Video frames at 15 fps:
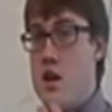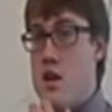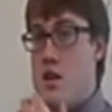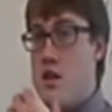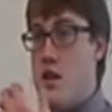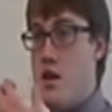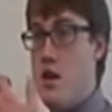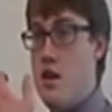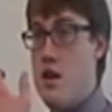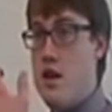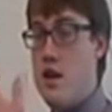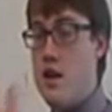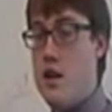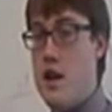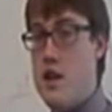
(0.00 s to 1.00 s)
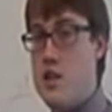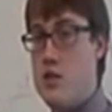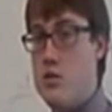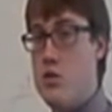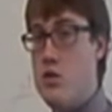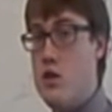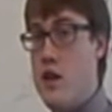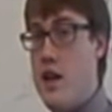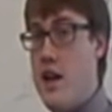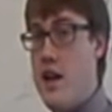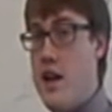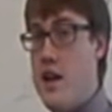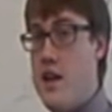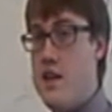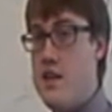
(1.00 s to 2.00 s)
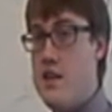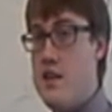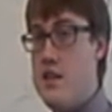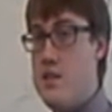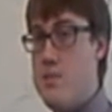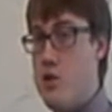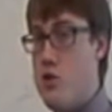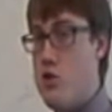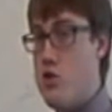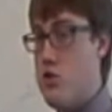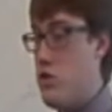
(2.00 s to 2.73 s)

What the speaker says: the intellectual and the spiritual